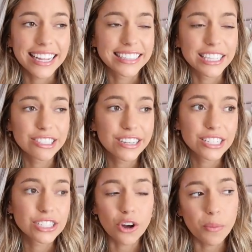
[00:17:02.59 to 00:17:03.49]
Like, thank you
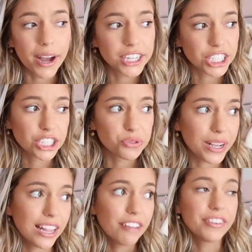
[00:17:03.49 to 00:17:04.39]
guys so much. I just
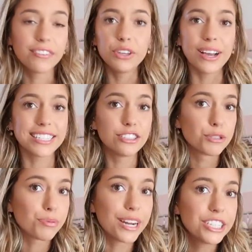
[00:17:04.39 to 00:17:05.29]
really love giving you guys
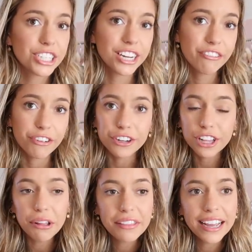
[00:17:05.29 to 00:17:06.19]
inspiration for
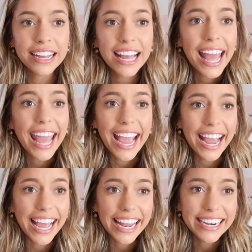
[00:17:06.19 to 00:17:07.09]
clothing
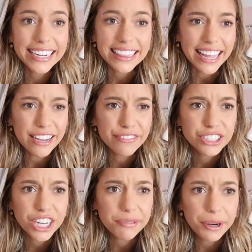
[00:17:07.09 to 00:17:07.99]
and life
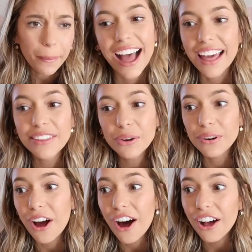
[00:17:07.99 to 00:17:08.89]
in general. I think
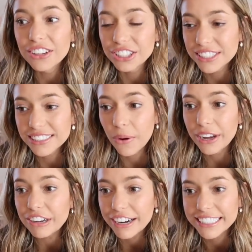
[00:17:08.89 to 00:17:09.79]
we're all just
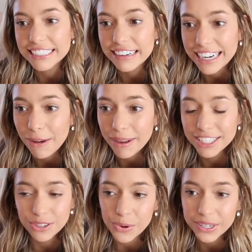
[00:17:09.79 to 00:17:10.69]
going crazy right now
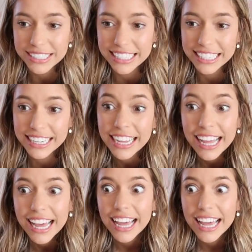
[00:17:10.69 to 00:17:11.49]
because of quarantine.